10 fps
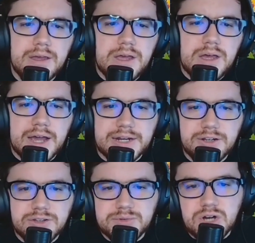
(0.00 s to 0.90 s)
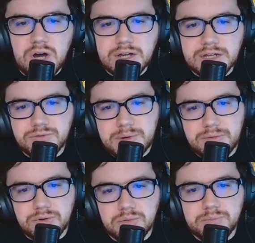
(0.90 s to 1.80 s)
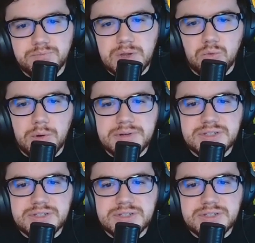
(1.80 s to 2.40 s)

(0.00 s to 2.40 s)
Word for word: I could hear them talking from my room, and the woman